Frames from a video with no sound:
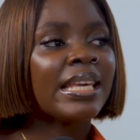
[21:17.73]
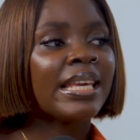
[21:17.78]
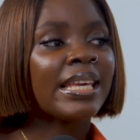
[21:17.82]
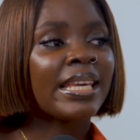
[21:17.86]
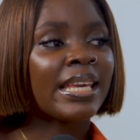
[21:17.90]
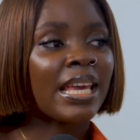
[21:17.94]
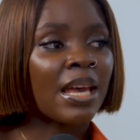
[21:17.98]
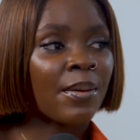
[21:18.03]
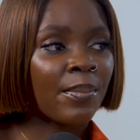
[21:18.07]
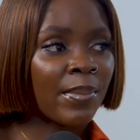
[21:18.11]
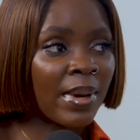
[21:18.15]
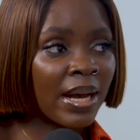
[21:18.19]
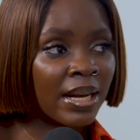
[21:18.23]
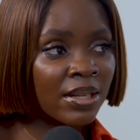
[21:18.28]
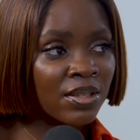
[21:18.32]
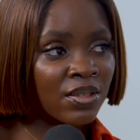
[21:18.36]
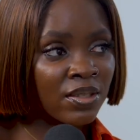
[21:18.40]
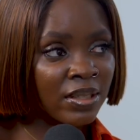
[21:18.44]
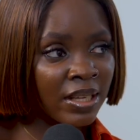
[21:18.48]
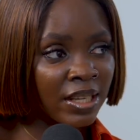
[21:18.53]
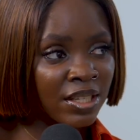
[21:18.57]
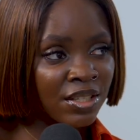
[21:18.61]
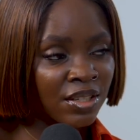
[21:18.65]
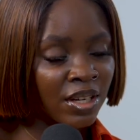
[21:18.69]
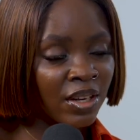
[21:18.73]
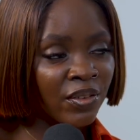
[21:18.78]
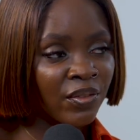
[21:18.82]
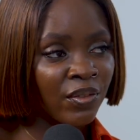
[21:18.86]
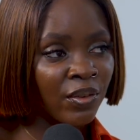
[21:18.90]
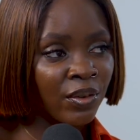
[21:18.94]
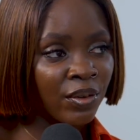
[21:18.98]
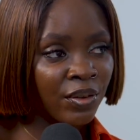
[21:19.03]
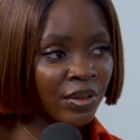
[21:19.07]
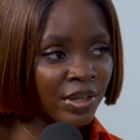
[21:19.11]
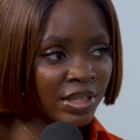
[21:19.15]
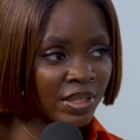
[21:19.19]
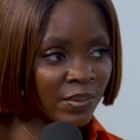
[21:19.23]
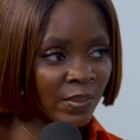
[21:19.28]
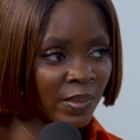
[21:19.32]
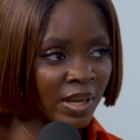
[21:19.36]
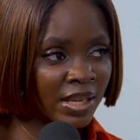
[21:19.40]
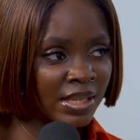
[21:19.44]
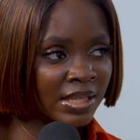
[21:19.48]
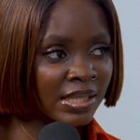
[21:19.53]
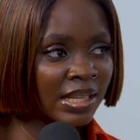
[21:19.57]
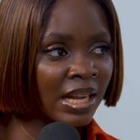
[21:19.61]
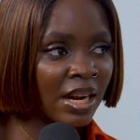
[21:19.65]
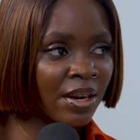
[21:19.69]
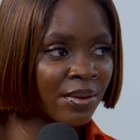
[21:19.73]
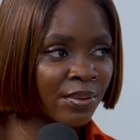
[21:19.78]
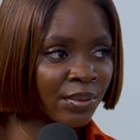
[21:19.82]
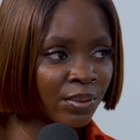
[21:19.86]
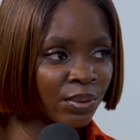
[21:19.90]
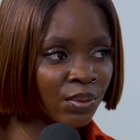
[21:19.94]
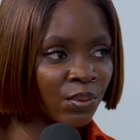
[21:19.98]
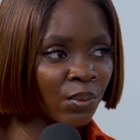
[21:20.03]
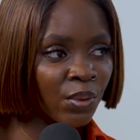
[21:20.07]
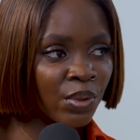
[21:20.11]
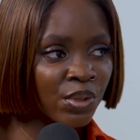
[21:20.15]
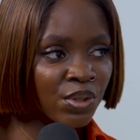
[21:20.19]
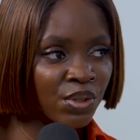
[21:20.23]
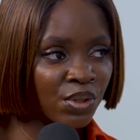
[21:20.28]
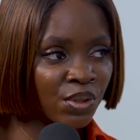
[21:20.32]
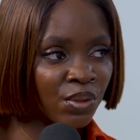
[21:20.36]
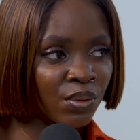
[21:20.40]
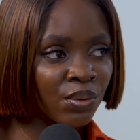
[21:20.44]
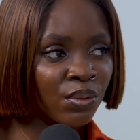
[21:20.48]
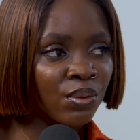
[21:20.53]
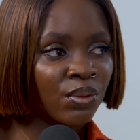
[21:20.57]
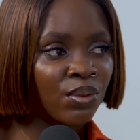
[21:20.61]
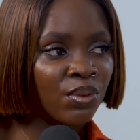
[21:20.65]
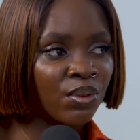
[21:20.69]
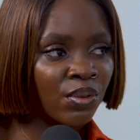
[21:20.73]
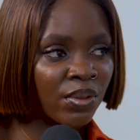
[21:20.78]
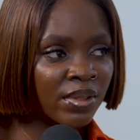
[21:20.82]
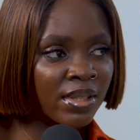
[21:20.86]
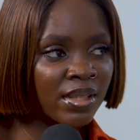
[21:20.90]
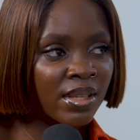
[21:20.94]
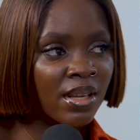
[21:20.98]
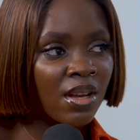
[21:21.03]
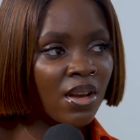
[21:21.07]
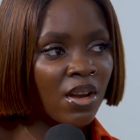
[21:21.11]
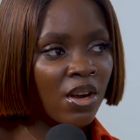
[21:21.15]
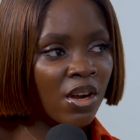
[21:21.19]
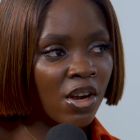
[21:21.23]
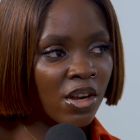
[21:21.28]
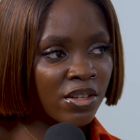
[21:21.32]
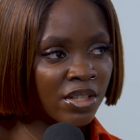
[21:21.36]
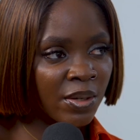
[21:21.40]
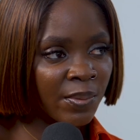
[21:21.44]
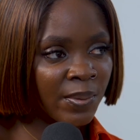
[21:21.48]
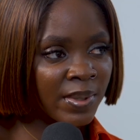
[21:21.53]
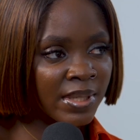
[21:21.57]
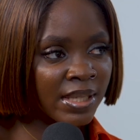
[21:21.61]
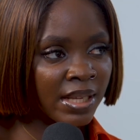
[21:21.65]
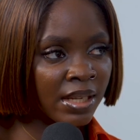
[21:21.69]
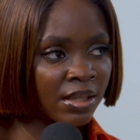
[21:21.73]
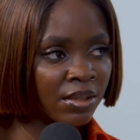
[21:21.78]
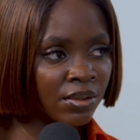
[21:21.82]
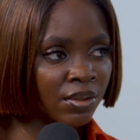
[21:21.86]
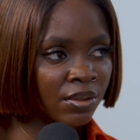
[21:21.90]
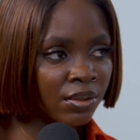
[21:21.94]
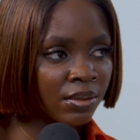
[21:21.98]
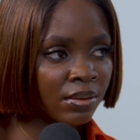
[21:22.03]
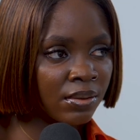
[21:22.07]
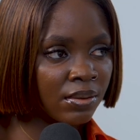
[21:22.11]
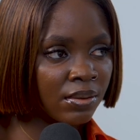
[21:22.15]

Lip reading: He came back to Nigeria for Christmas. That road was still not 100% done.